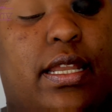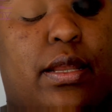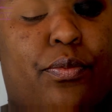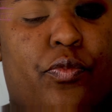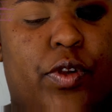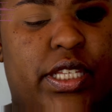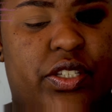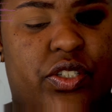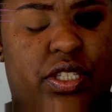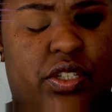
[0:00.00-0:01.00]
and I'm really
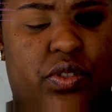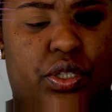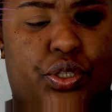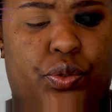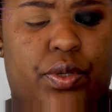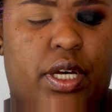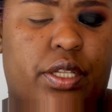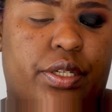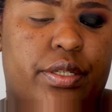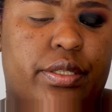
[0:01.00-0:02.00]
just using 2
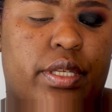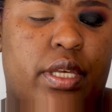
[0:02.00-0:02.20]
colors.